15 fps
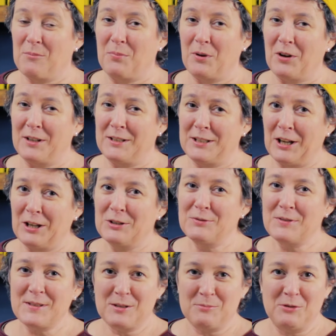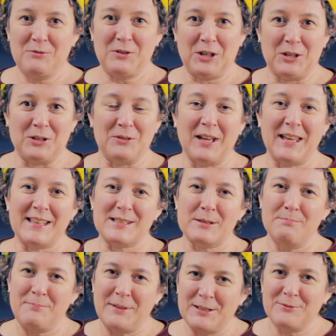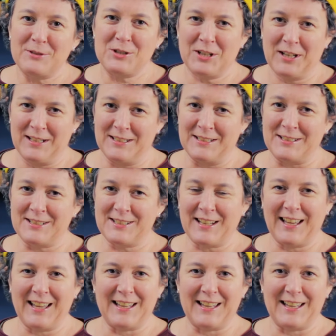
but I know for some of you it's a bit of a challenge,